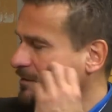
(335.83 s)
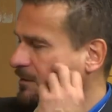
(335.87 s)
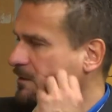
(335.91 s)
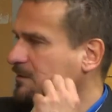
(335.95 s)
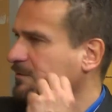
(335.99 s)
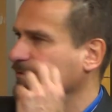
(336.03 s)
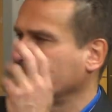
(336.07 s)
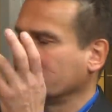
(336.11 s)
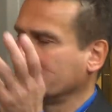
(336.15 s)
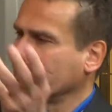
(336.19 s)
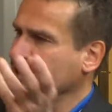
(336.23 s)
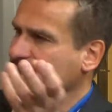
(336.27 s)

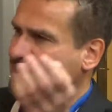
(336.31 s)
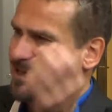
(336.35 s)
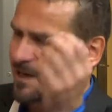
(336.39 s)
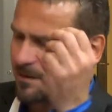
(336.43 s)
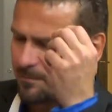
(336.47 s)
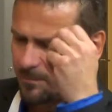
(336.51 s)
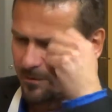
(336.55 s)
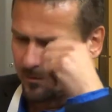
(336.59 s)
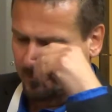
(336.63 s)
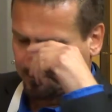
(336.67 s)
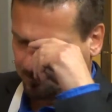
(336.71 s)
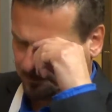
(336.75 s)
For
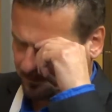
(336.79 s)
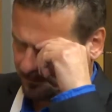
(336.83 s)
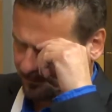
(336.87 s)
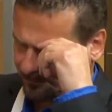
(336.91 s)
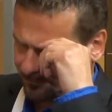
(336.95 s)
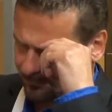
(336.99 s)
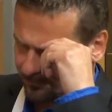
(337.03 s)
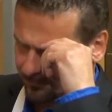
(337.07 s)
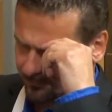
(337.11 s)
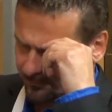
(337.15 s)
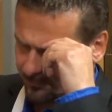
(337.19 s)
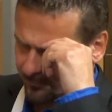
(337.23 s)
example,
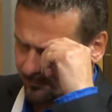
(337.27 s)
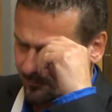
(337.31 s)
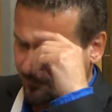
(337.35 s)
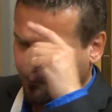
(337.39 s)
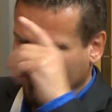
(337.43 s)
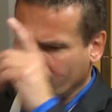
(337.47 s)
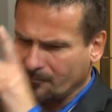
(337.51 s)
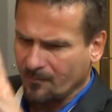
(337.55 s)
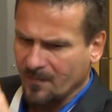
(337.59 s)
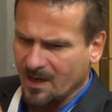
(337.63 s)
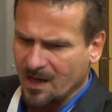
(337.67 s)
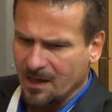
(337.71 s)

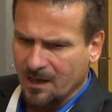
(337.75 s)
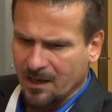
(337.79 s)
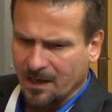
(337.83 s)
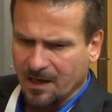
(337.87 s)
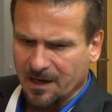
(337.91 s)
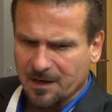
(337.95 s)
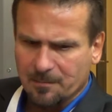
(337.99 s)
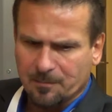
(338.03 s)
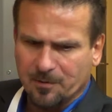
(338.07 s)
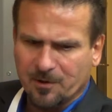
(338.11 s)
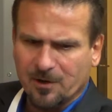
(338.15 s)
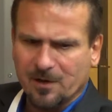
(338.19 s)

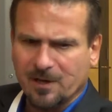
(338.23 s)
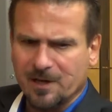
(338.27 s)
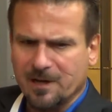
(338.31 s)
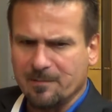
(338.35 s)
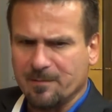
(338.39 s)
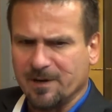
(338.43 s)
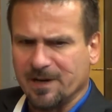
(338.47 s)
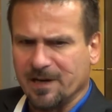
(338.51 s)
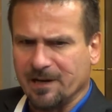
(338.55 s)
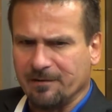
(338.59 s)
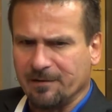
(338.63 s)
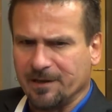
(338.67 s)
in the
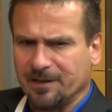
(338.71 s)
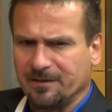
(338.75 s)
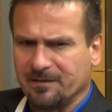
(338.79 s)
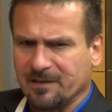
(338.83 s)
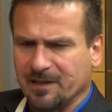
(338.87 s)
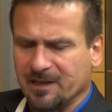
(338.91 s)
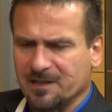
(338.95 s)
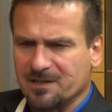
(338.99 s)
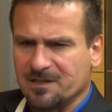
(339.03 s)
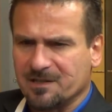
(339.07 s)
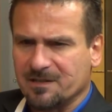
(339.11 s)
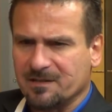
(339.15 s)
preliminary
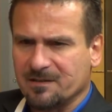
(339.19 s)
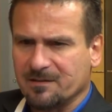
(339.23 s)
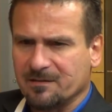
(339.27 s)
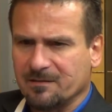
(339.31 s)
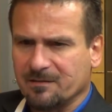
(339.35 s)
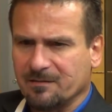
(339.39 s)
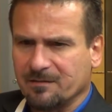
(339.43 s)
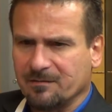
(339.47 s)
test,